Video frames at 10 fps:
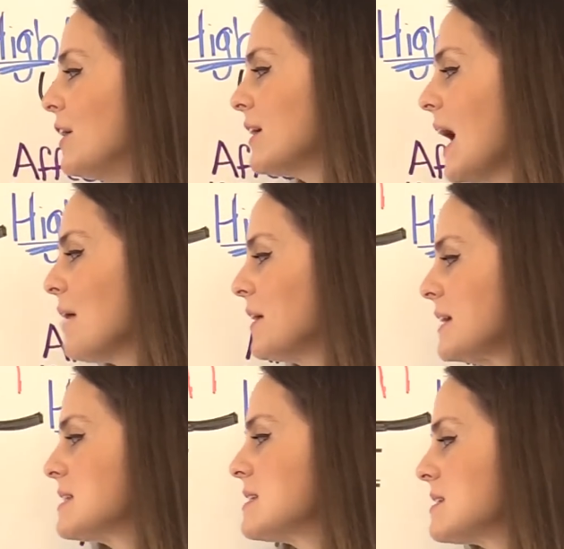You're going to have
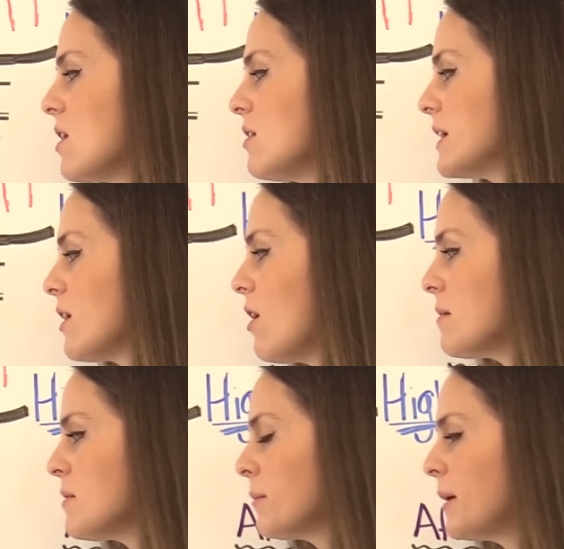like a systolic
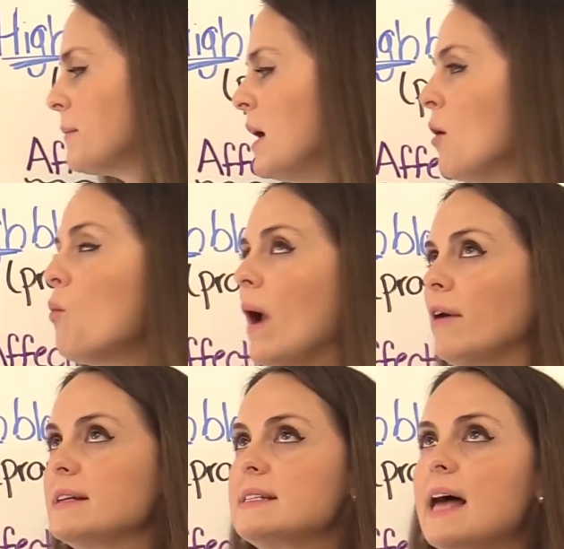heart murmur.
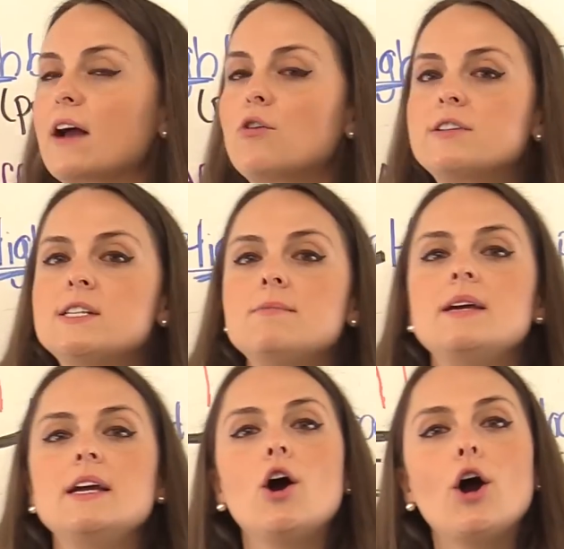Where is that going to
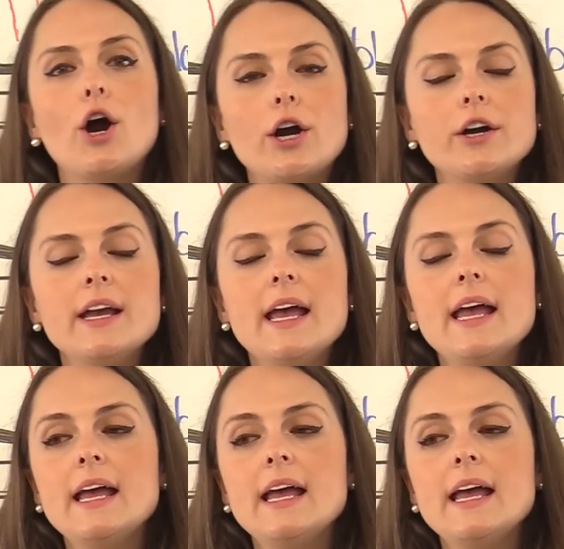be heard?